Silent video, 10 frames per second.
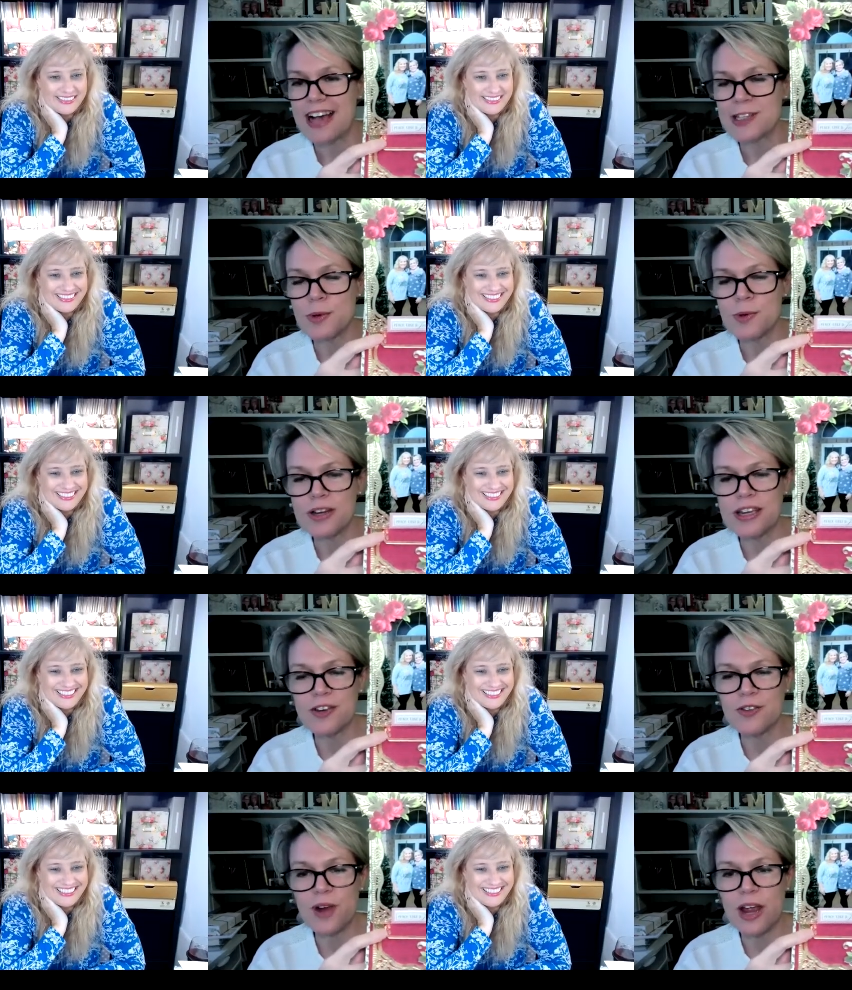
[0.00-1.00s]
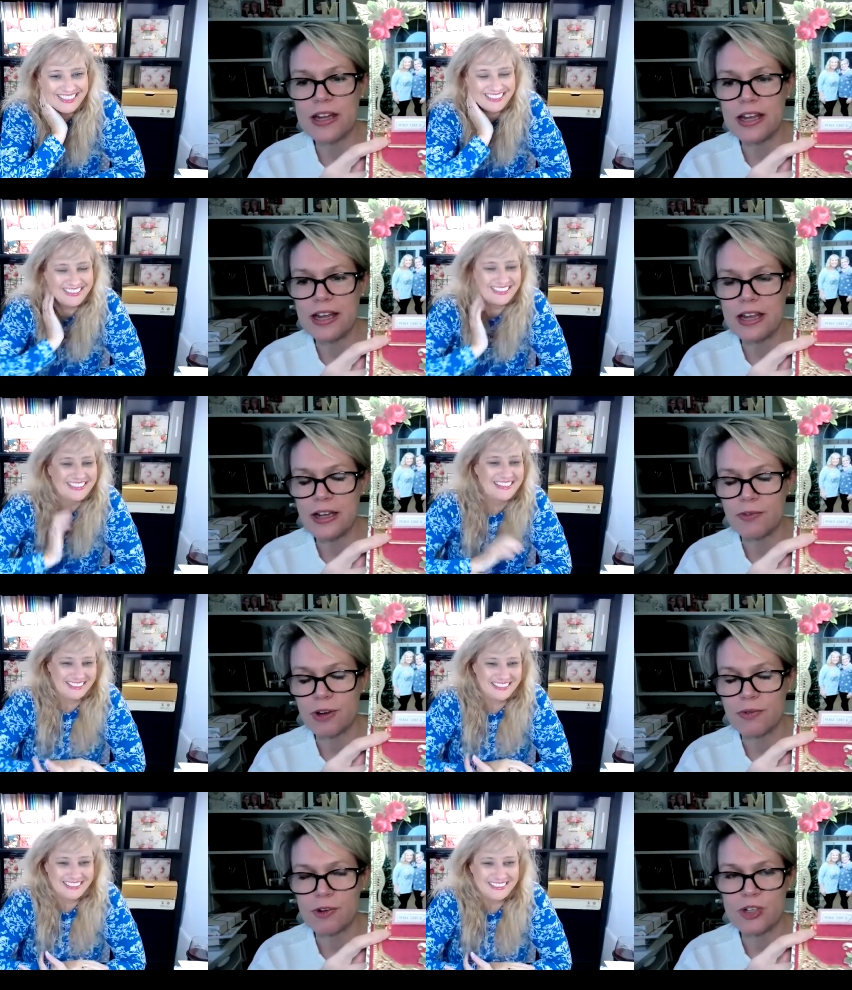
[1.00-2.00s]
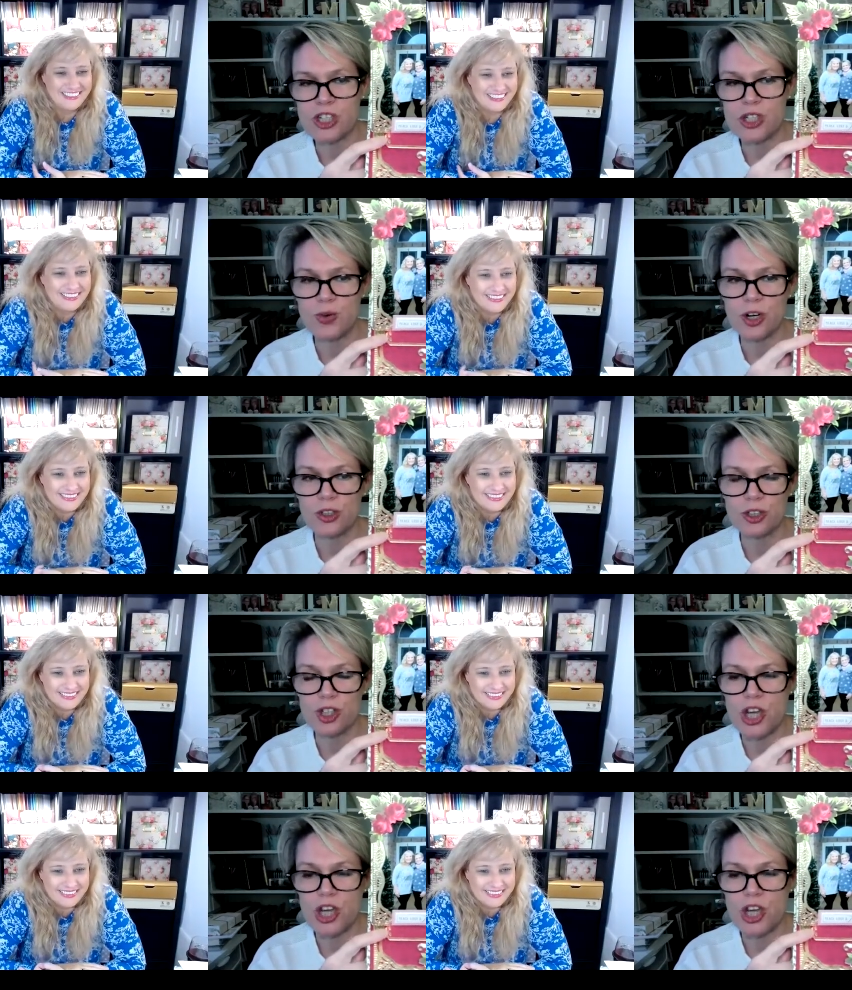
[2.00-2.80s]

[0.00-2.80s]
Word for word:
Speaker 1: As we were getting ready when we were just doing our little